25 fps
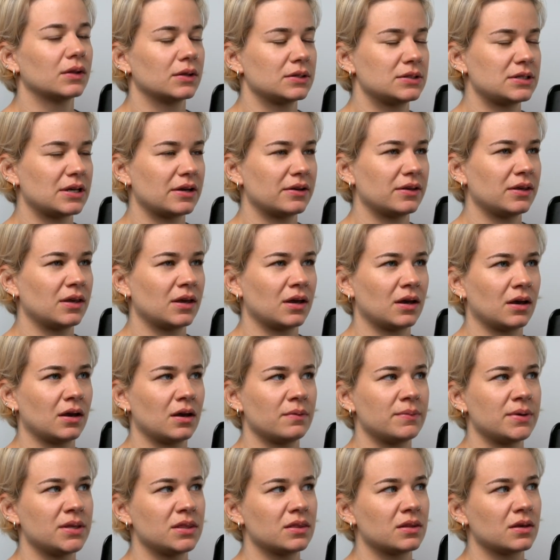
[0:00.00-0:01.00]
Yeah, I
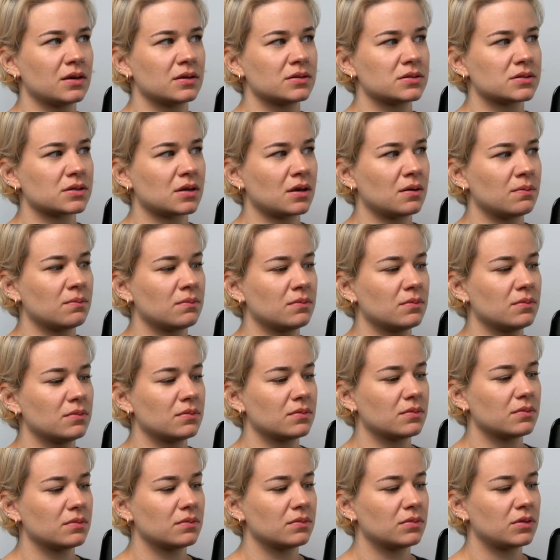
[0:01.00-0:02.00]
mean,
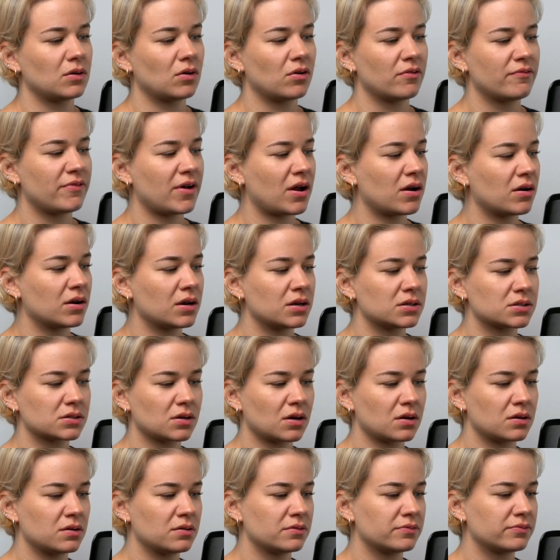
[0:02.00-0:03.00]
there are various
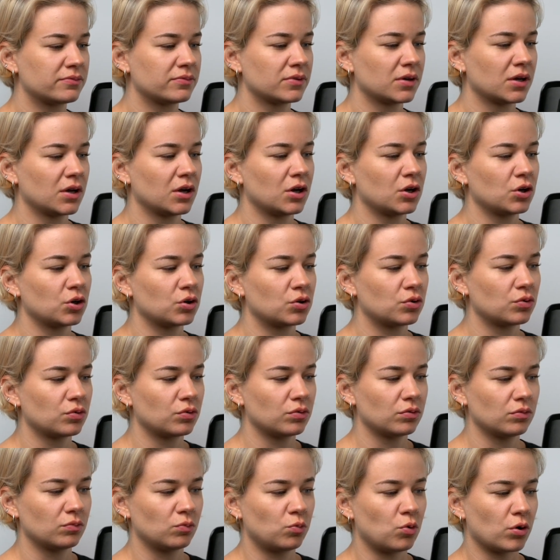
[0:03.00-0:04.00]
kind of
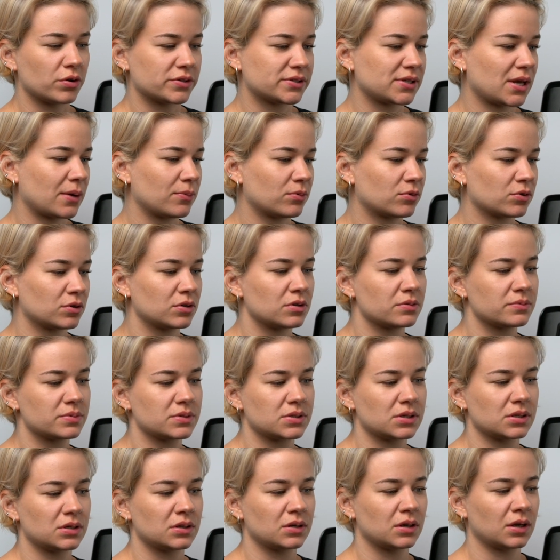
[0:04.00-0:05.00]
WhatsApp groups,
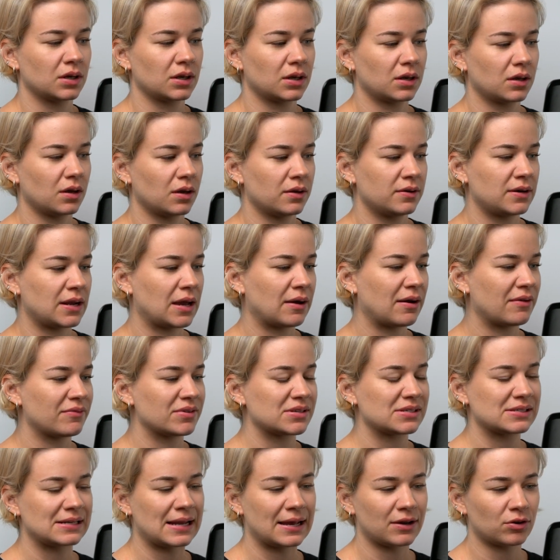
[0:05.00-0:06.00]
and like I now have a
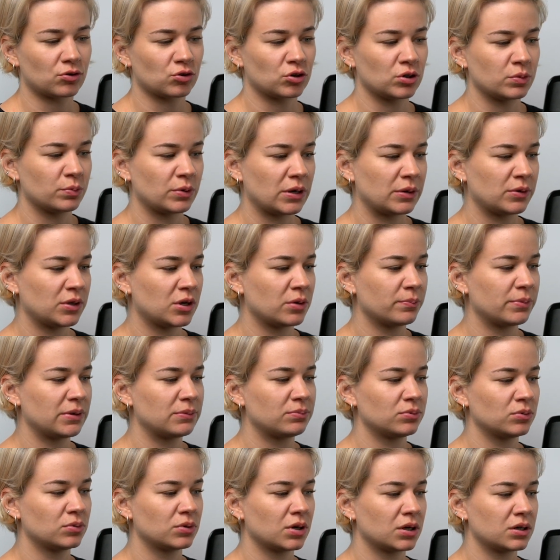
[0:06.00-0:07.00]
Slack group where, you know,
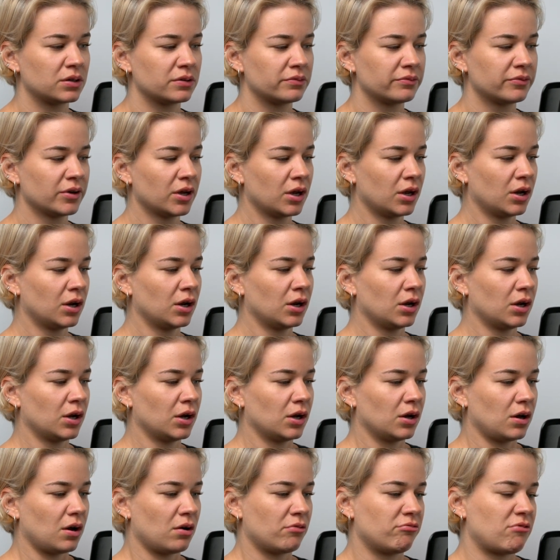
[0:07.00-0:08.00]
people kind of
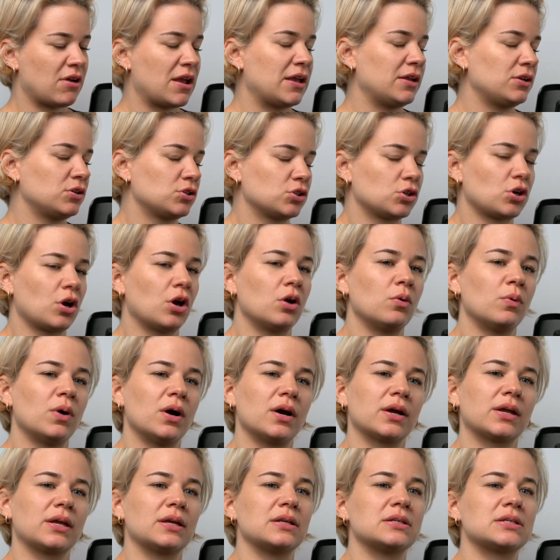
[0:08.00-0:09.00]
arrange
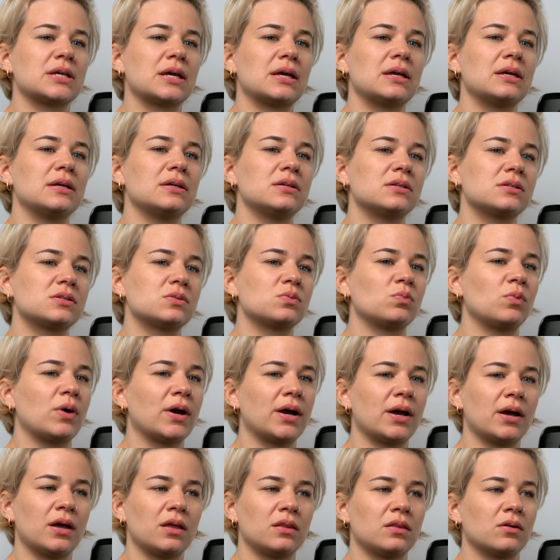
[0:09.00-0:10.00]
co-working days
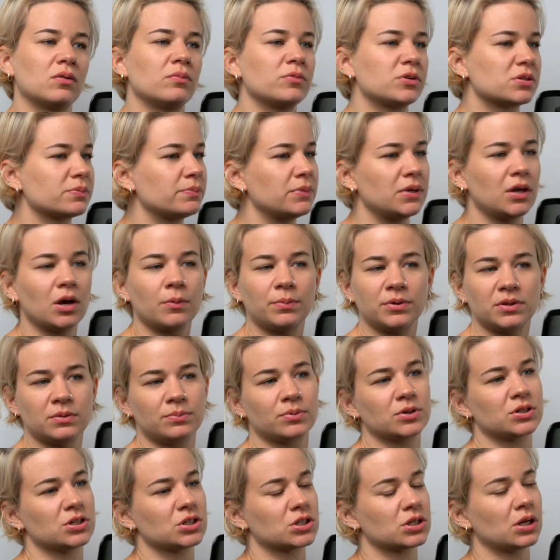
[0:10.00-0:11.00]
where they'll just meet up at the
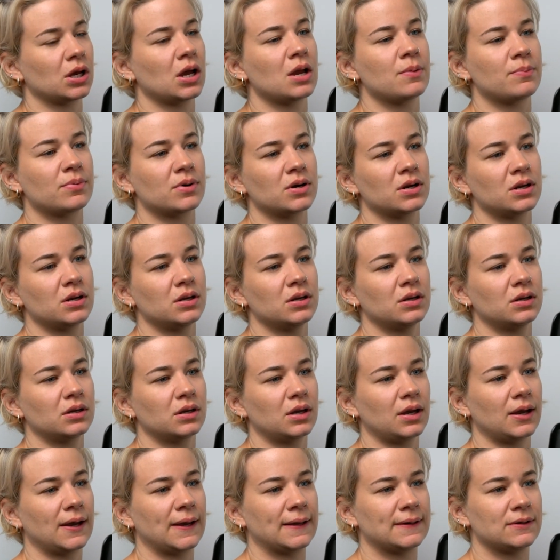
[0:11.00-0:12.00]
British Library,
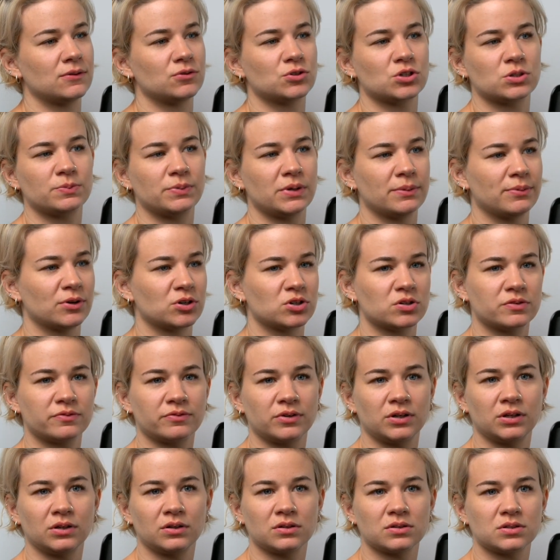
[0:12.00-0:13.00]
and it'll just be a bunch of
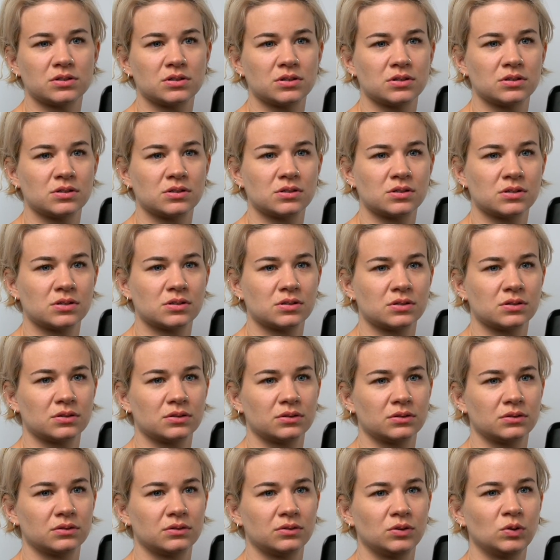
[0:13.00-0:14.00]
freelancers.
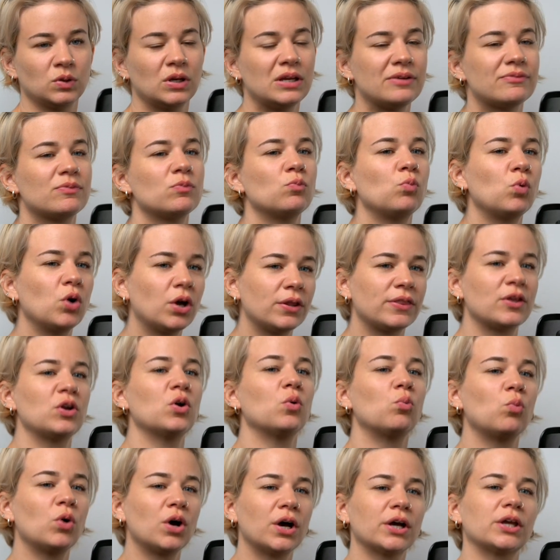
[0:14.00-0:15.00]
Not even they're
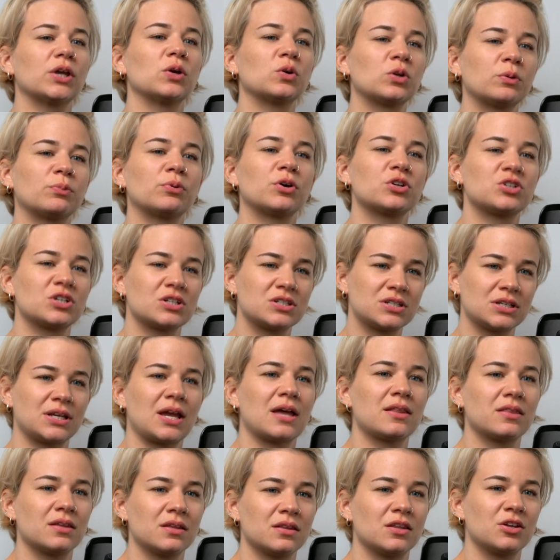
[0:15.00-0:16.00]
not working on a project
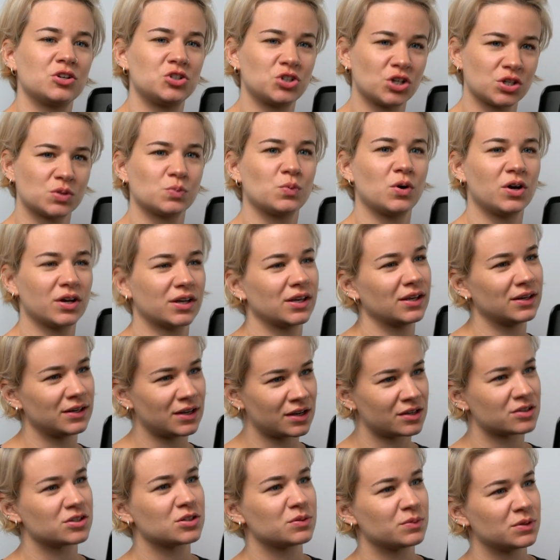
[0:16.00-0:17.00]
together. They're just working
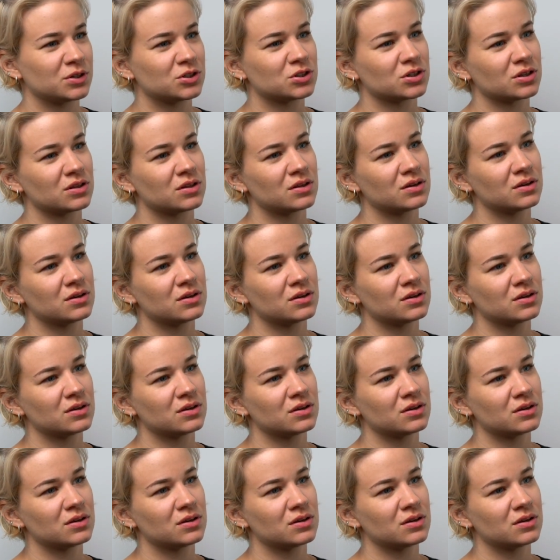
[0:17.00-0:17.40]
next to each other.